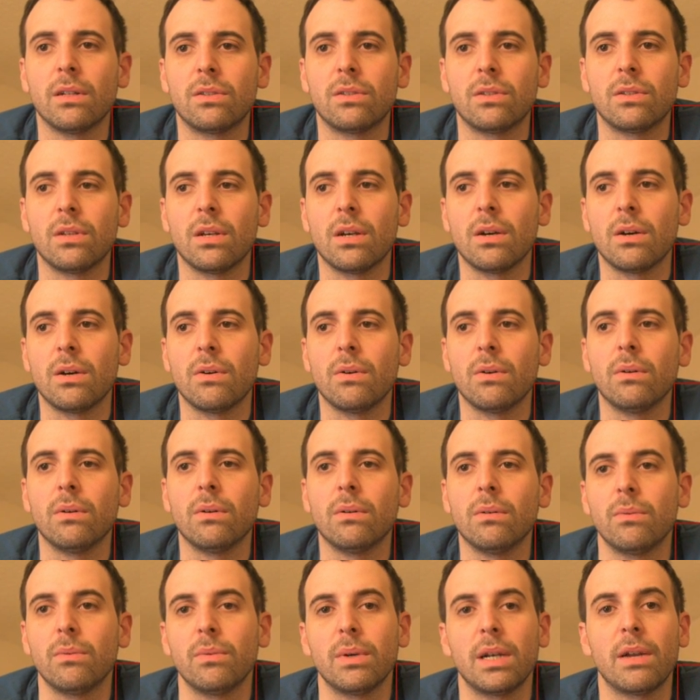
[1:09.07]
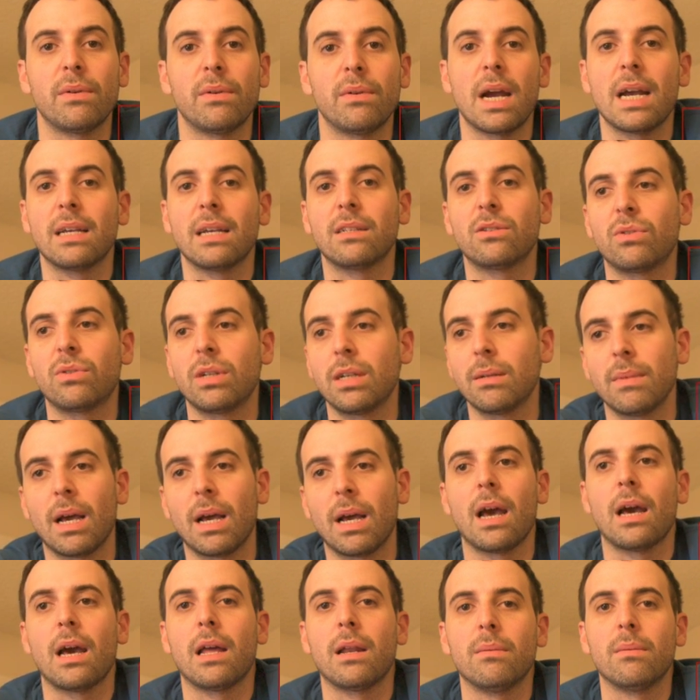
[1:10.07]
So whenever I streamed, I
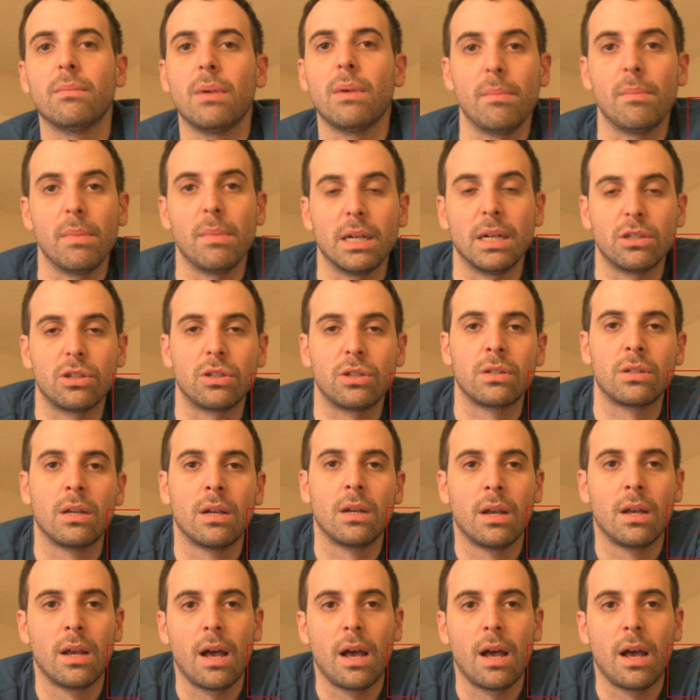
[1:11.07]
had a much